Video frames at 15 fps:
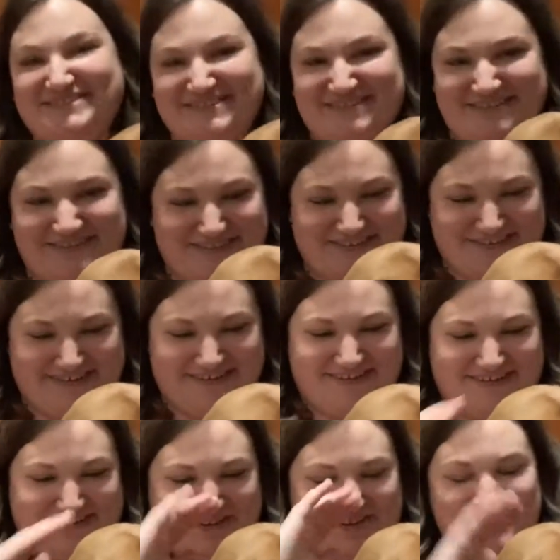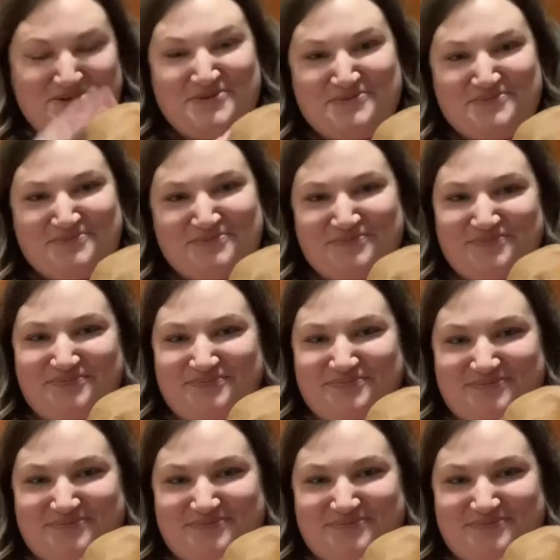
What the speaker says: Nothing is said.